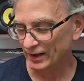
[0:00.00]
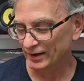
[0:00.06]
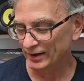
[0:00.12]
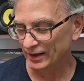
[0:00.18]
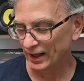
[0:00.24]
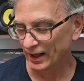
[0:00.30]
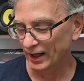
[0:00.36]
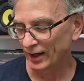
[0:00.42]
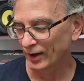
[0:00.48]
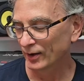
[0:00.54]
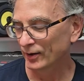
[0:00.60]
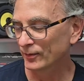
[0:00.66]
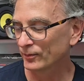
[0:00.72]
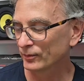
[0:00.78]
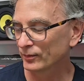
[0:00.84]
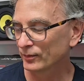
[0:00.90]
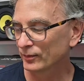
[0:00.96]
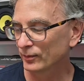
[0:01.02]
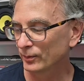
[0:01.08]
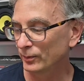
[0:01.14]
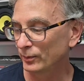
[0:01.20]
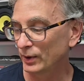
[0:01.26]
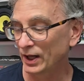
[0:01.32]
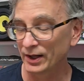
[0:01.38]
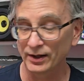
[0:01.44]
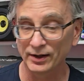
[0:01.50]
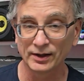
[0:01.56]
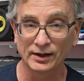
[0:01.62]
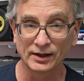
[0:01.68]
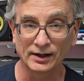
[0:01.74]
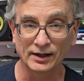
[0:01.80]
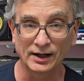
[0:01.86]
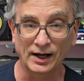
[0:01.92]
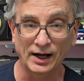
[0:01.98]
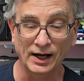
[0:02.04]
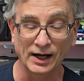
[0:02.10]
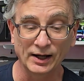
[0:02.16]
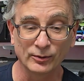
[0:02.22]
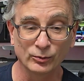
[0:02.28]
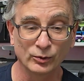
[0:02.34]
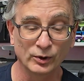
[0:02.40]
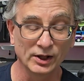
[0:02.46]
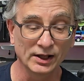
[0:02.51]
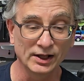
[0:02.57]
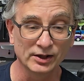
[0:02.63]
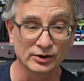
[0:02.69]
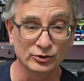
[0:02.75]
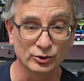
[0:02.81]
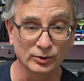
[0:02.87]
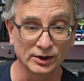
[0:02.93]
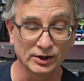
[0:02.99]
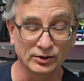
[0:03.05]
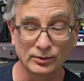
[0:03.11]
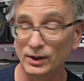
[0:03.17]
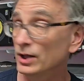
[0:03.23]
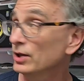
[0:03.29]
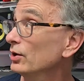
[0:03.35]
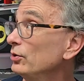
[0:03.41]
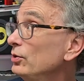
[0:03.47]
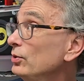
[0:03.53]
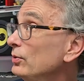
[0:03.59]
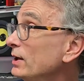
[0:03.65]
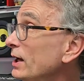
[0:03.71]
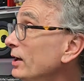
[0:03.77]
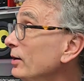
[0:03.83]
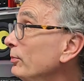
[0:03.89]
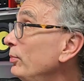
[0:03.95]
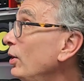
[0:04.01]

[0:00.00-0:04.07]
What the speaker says: Yeah, but I really enjoyed doing the toucan